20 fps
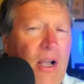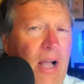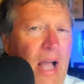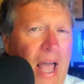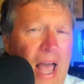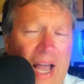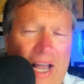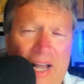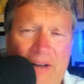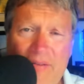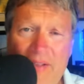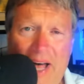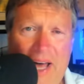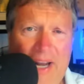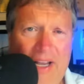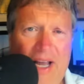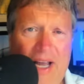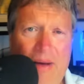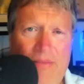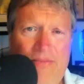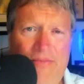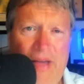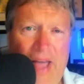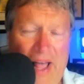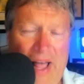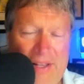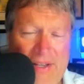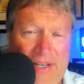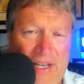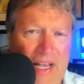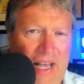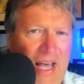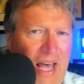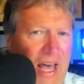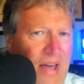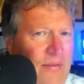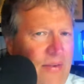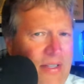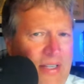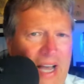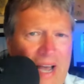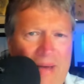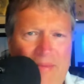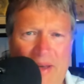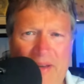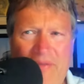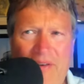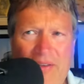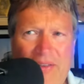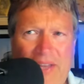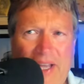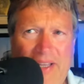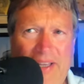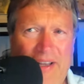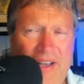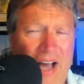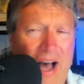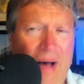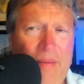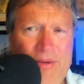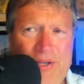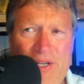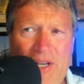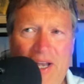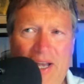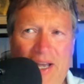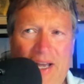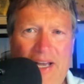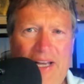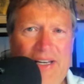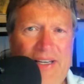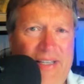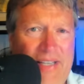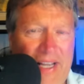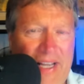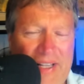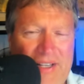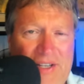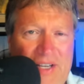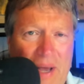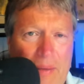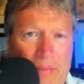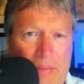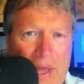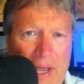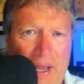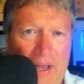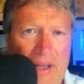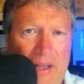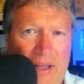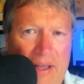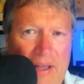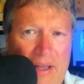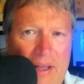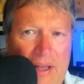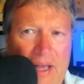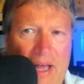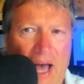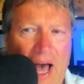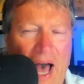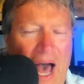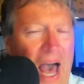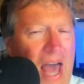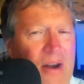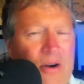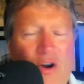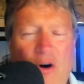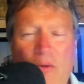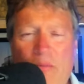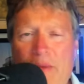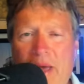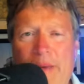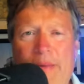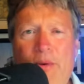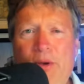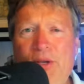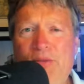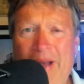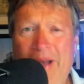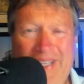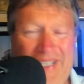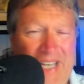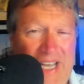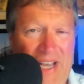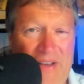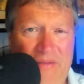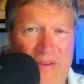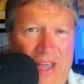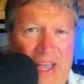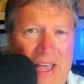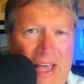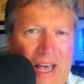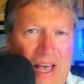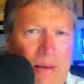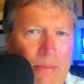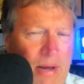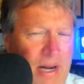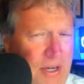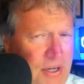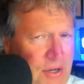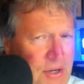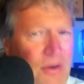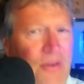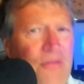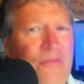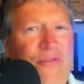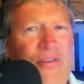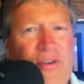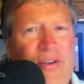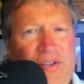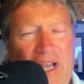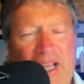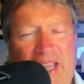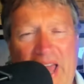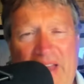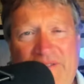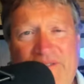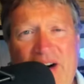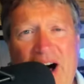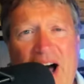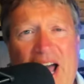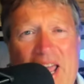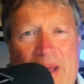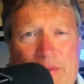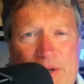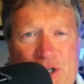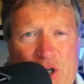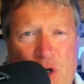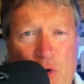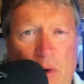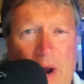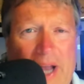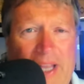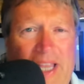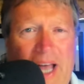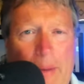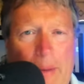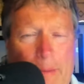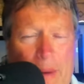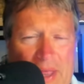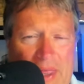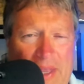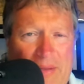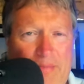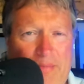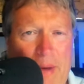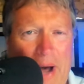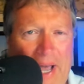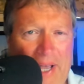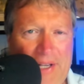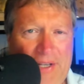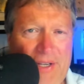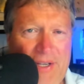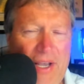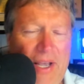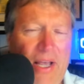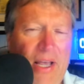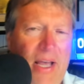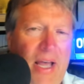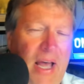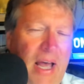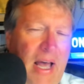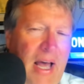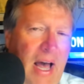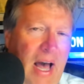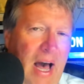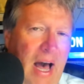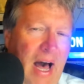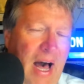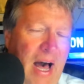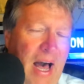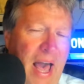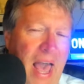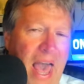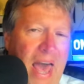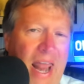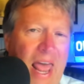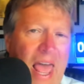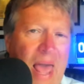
Heck of a lot of Cub fans. Every time I felt like the Cubs did something, I don't know, maybe it was my TV, but it sure feels like that volume was cranked up on the mics uh, at